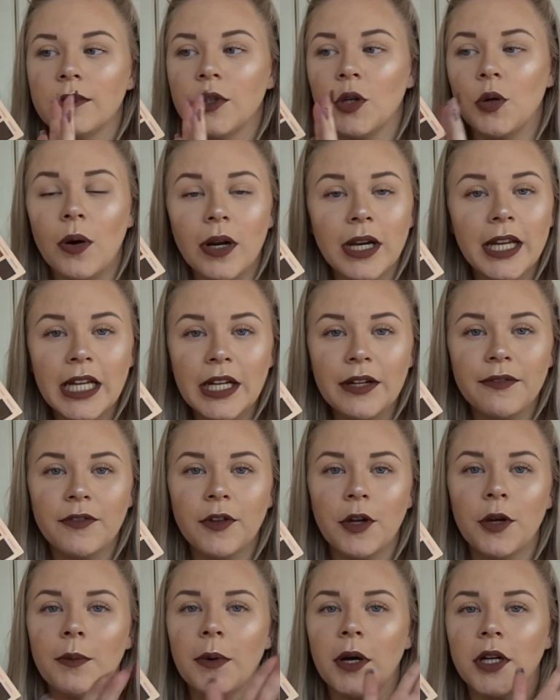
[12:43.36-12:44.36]
quality of
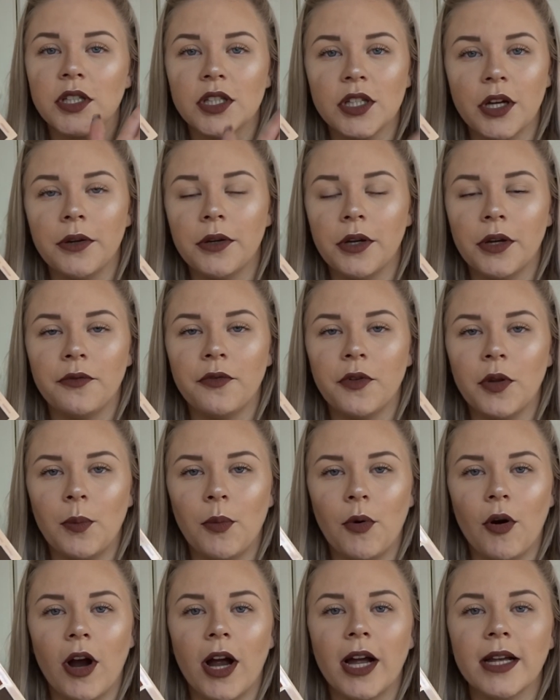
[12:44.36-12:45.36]
them are so good for the
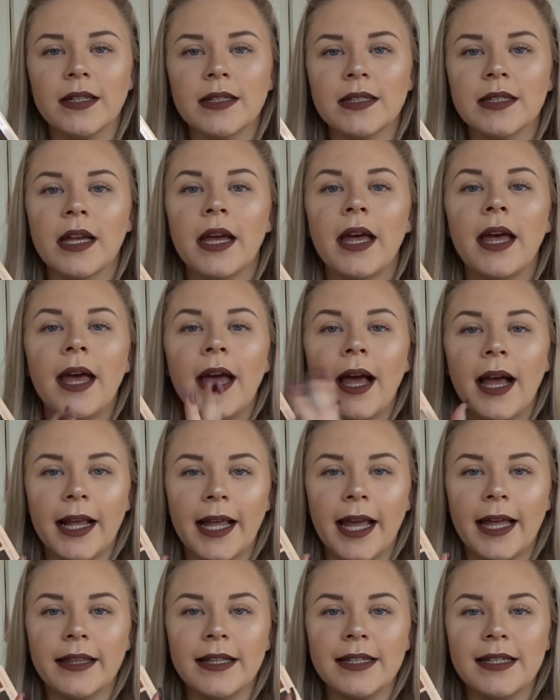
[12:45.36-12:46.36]
price.
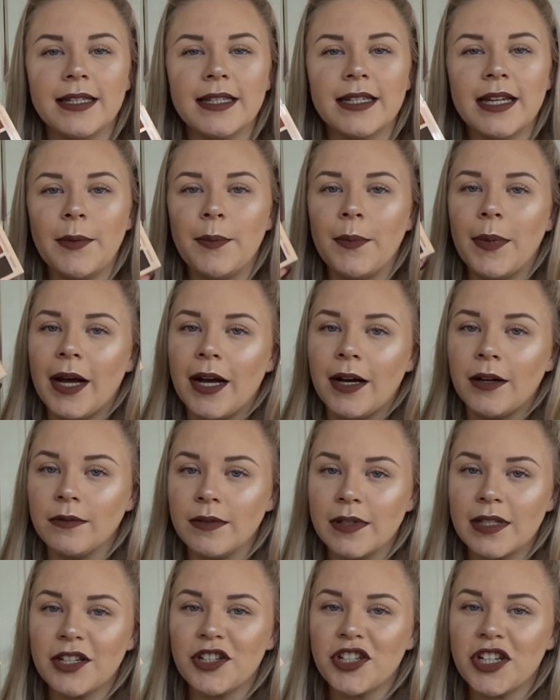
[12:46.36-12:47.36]
Again, this is
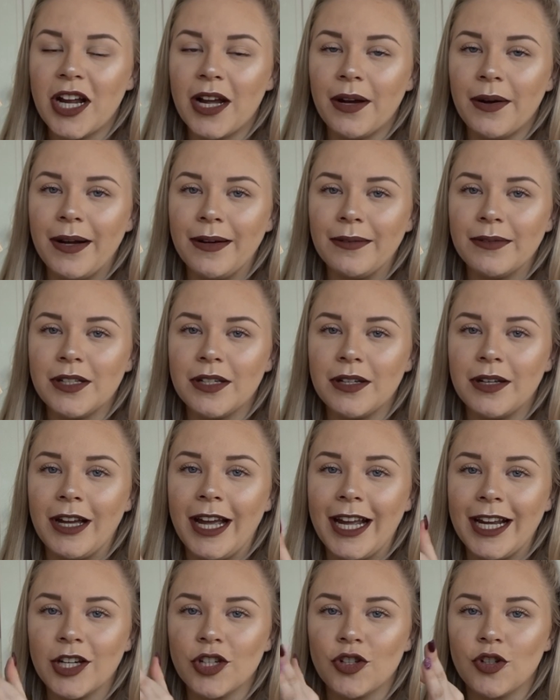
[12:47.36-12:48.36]
£10. Shout out
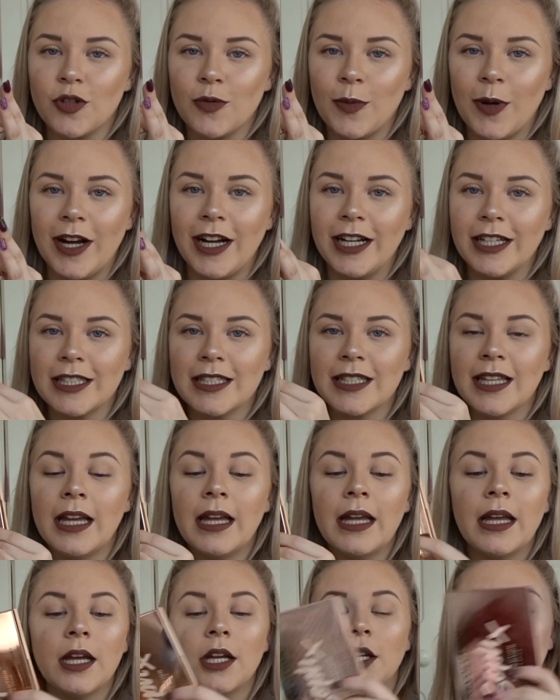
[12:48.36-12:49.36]
to Extra Spice.
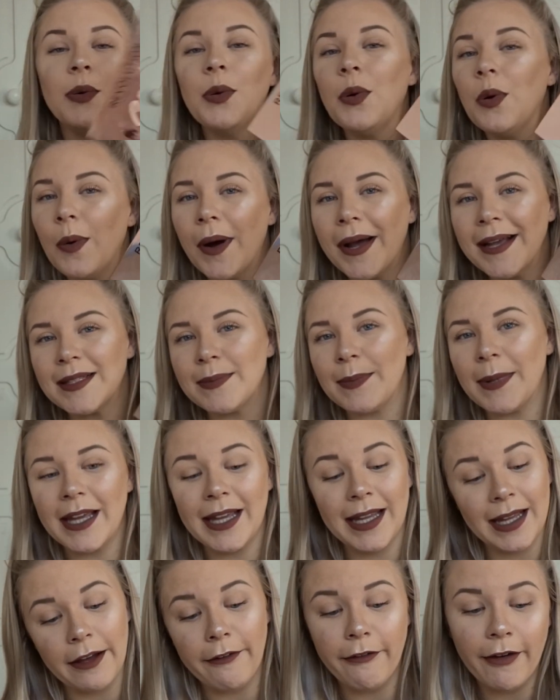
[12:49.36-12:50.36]
You will always
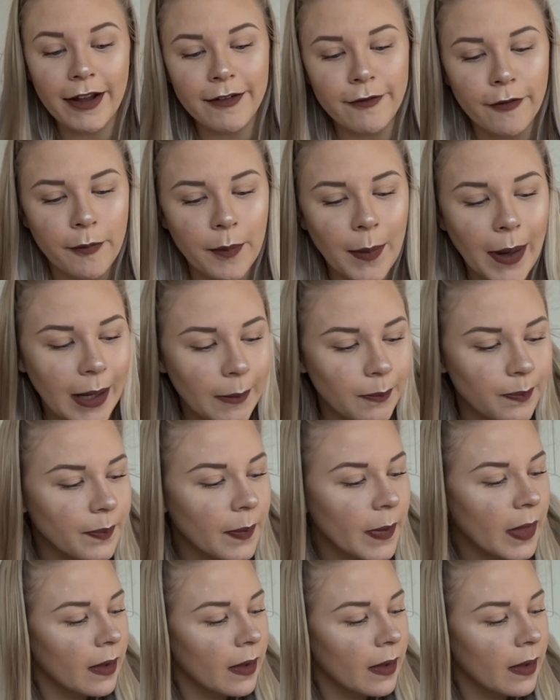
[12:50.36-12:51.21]
be a favourite of mine.